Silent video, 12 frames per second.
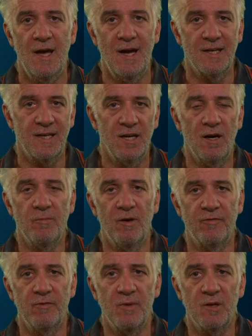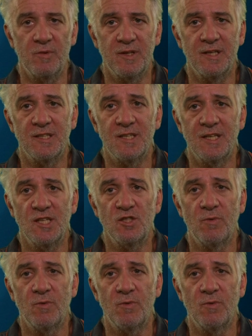And again, I'm not familiar with Indonesia,